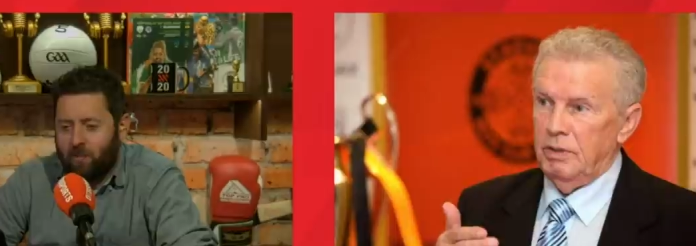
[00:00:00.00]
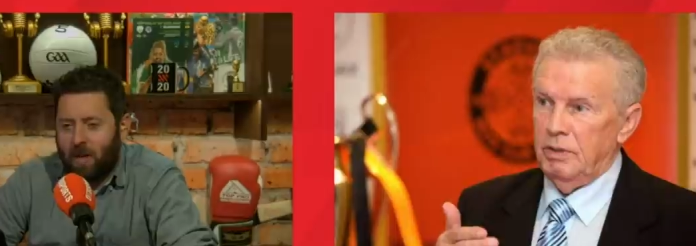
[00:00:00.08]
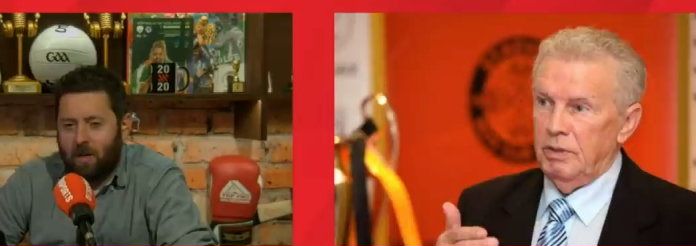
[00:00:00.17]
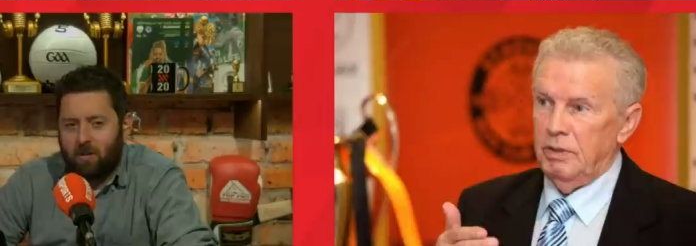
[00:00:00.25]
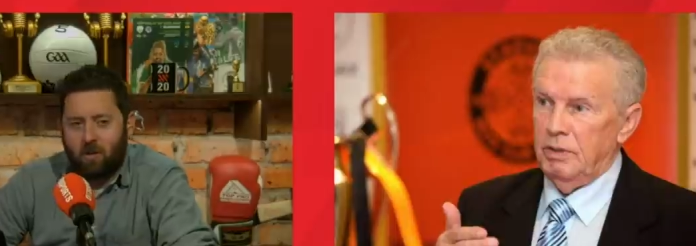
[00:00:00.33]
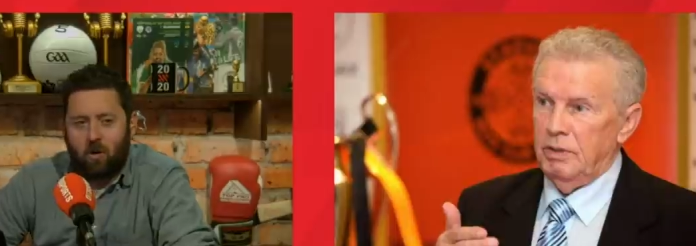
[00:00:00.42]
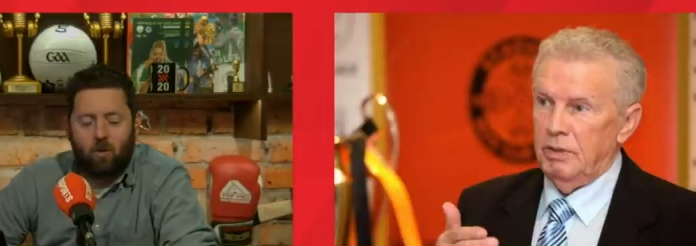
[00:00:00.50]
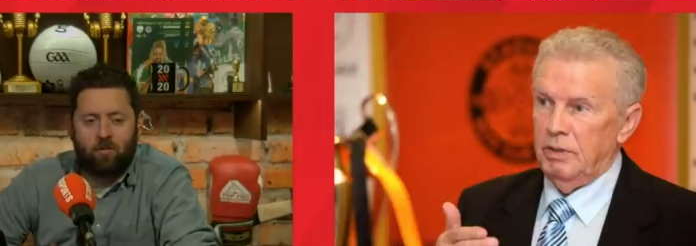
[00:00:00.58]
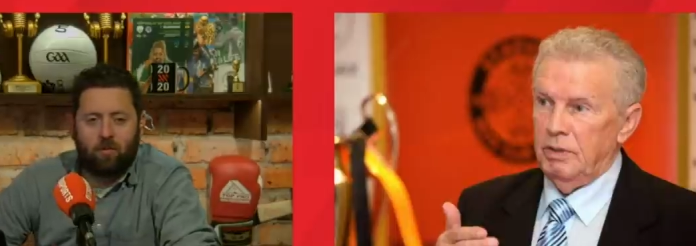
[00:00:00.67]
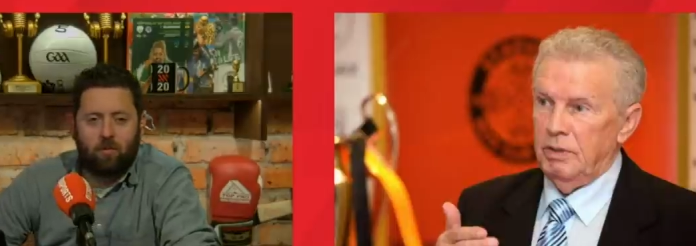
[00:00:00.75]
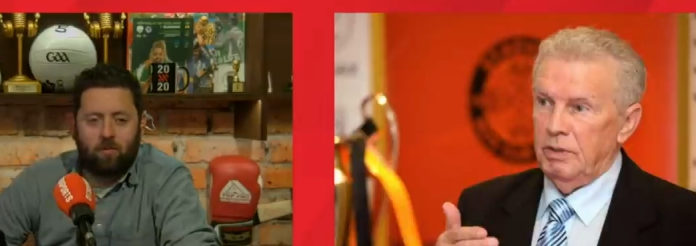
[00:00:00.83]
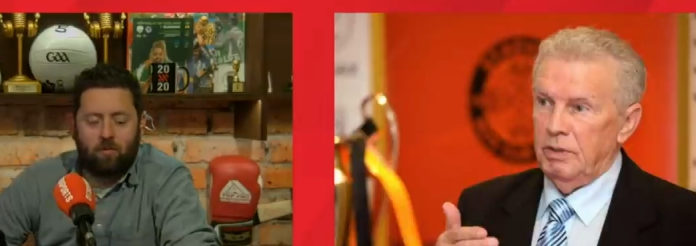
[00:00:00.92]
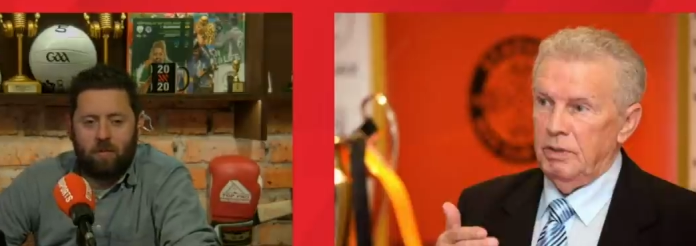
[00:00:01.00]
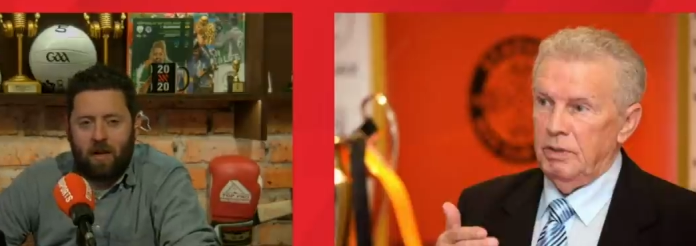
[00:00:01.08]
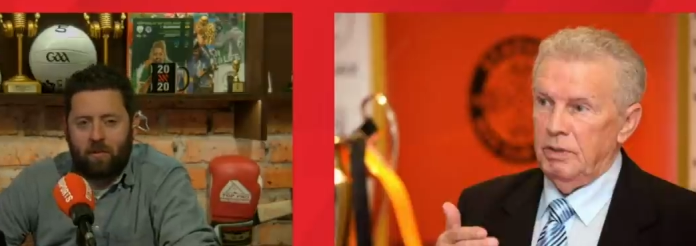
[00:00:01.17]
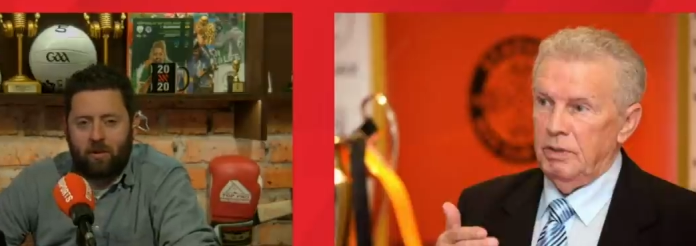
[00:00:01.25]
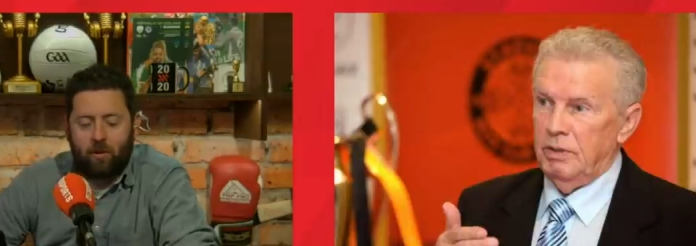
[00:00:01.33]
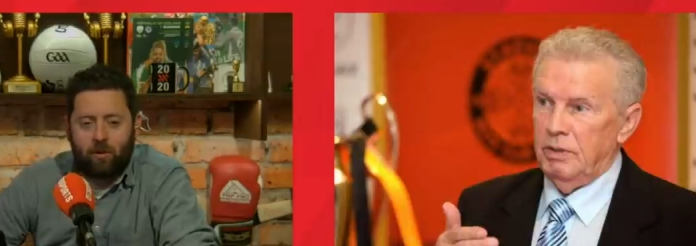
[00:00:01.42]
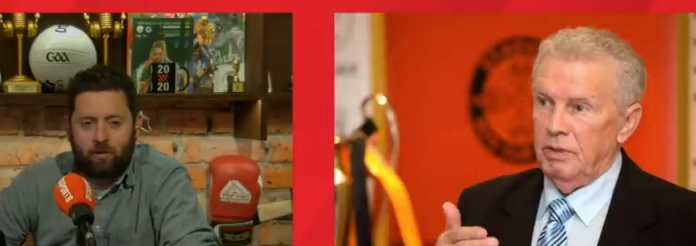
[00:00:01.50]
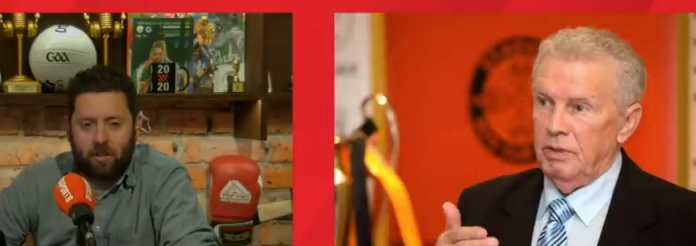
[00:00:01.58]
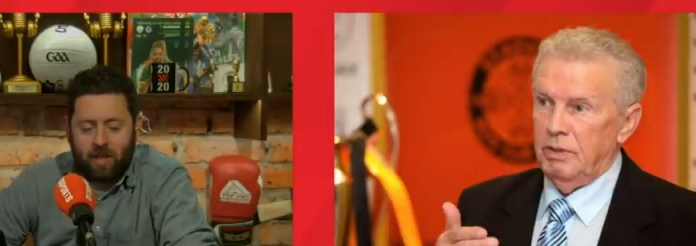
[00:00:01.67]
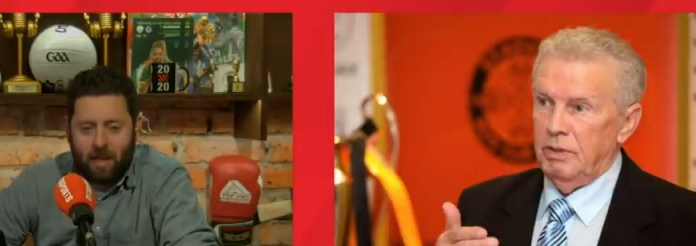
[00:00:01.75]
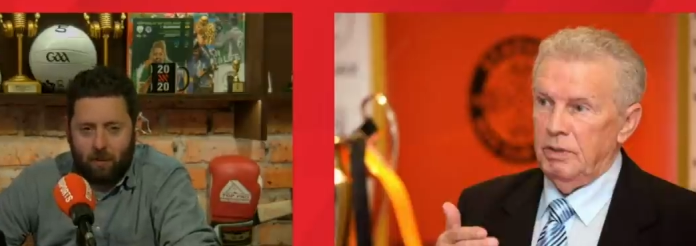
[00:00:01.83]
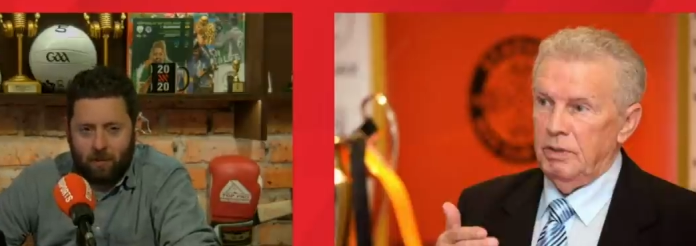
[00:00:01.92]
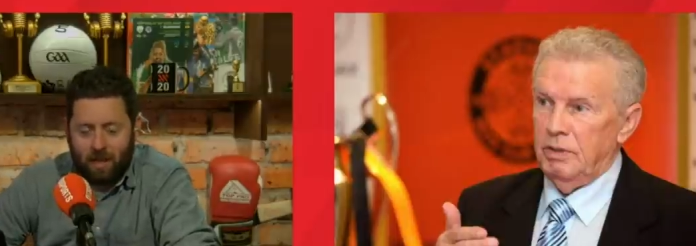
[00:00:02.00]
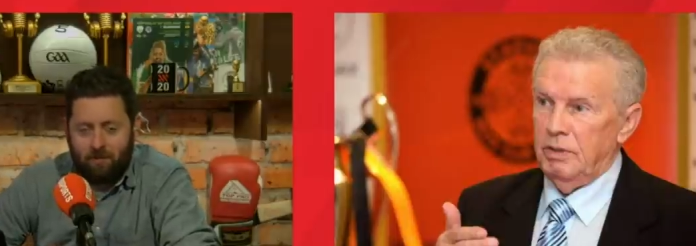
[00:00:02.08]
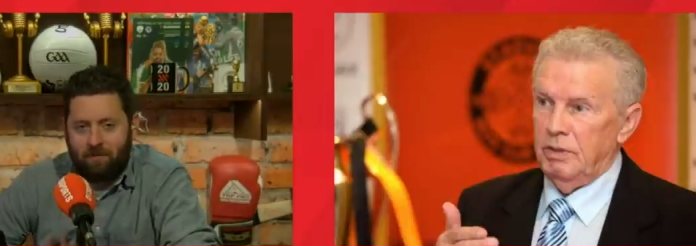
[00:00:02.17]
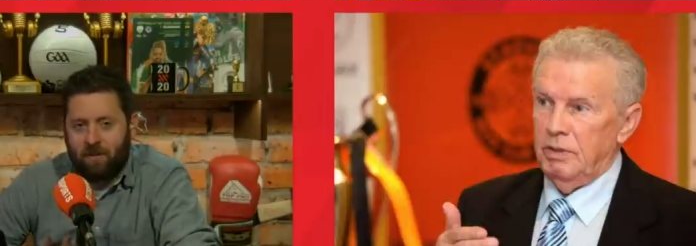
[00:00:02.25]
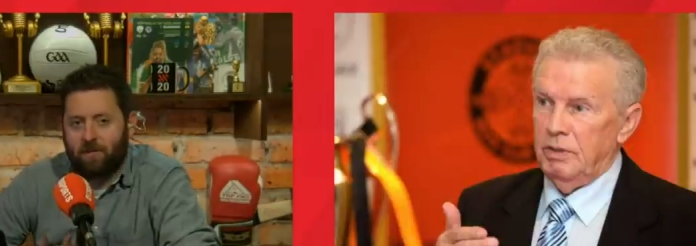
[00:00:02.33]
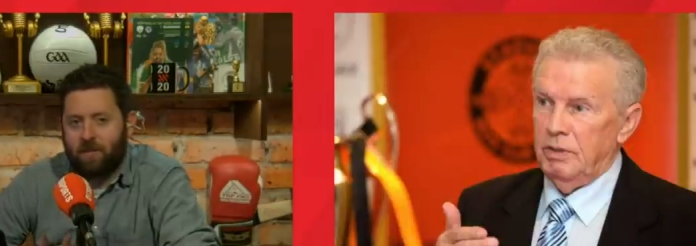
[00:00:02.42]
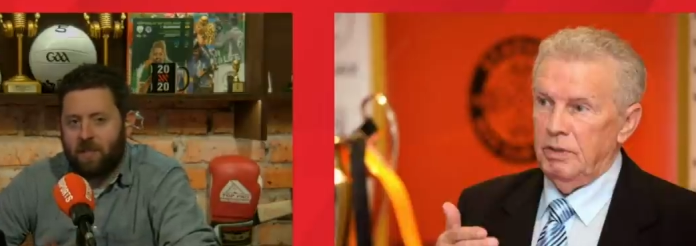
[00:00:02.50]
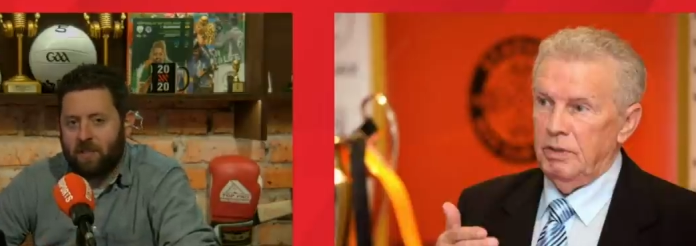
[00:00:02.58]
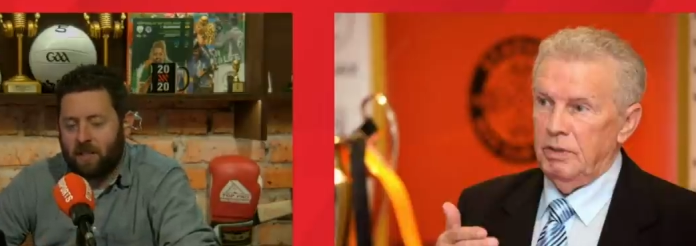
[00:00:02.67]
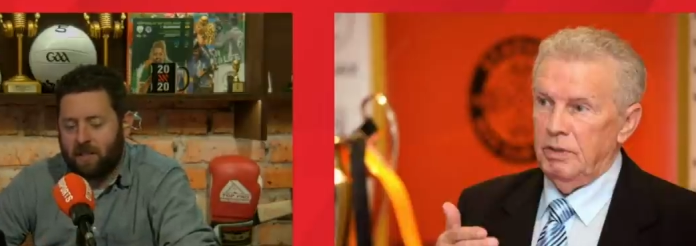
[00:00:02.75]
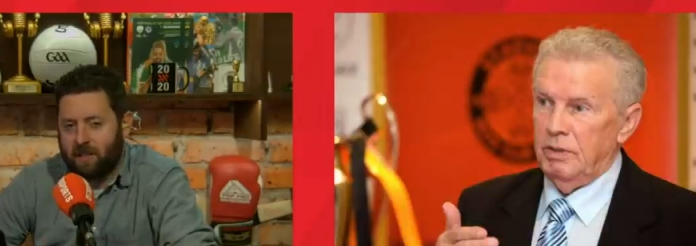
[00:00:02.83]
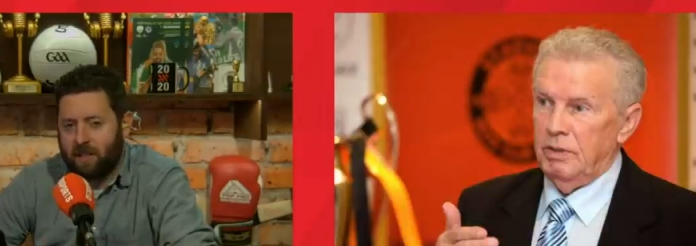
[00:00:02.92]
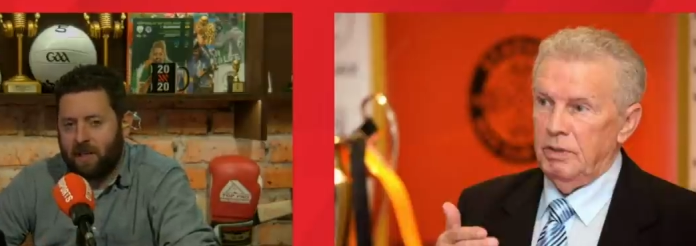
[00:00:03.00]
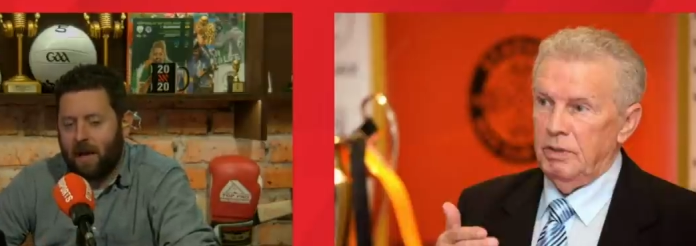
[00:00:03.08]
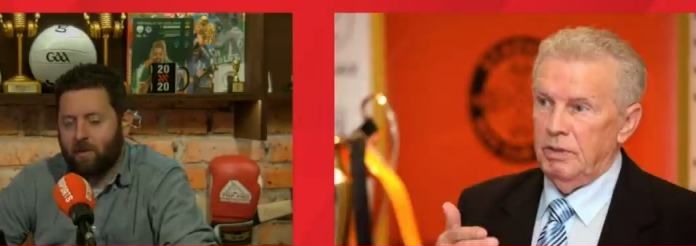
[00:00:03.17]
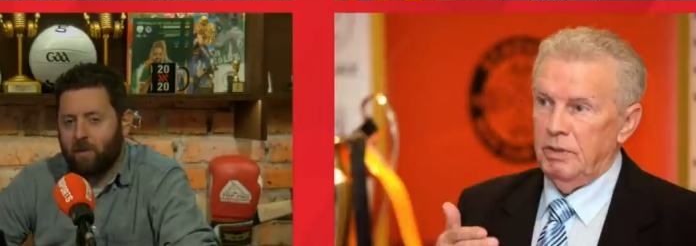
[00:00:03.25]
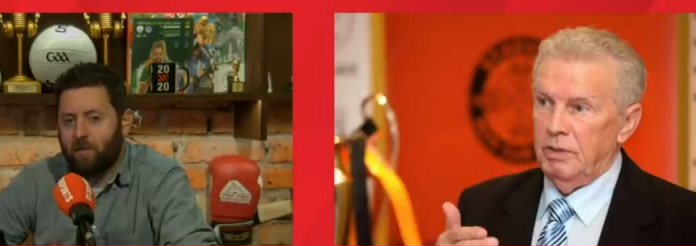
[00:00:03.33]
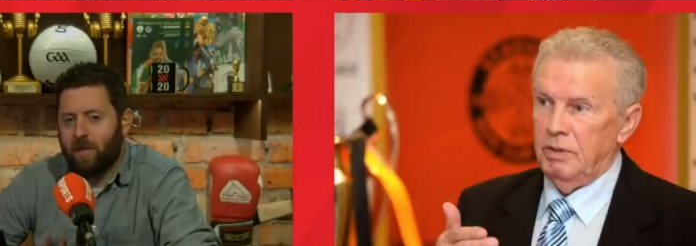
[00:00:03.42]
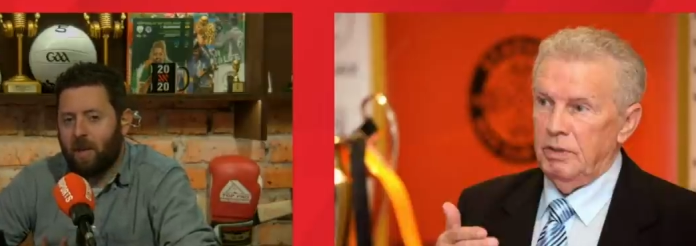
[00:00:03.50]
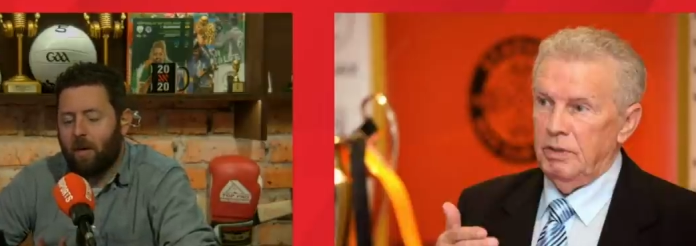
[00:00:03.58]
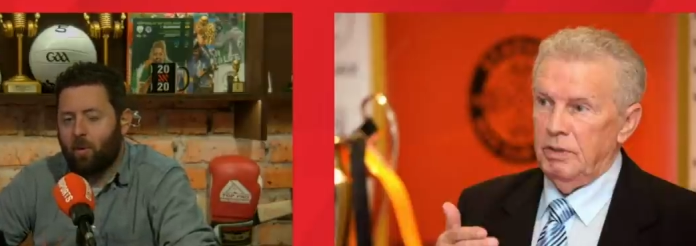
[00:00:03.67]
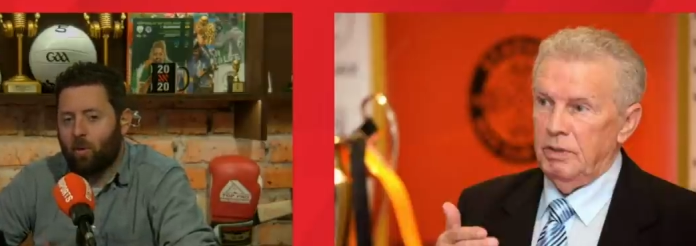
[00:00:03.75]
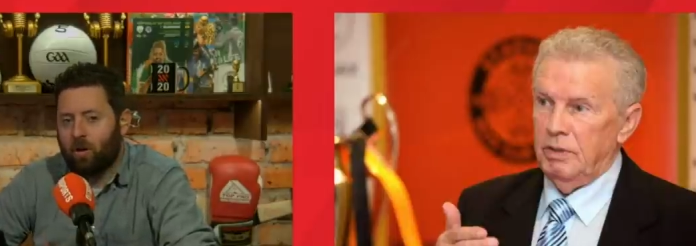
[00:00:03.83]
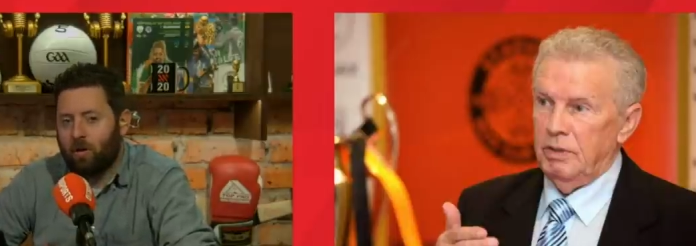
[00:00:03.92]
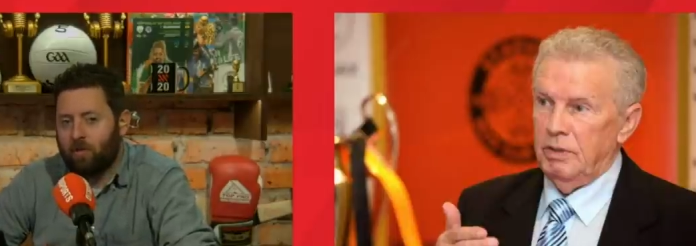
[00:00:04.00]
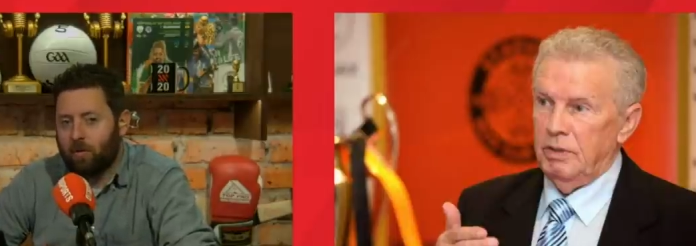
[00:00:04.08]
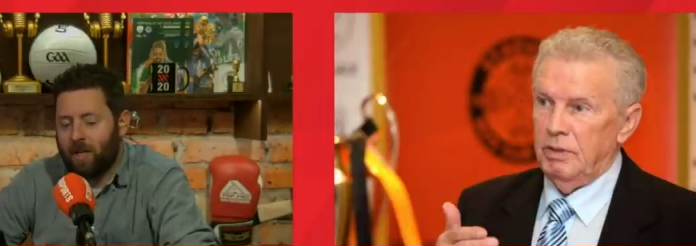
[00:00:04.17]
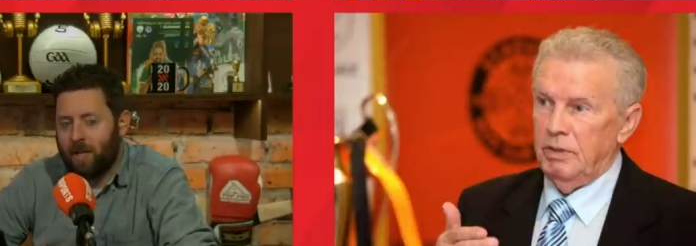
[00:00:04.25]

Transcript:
Speaker 1: players go from having two or three caps to having 15, 16 caps and be a lot more comfortable.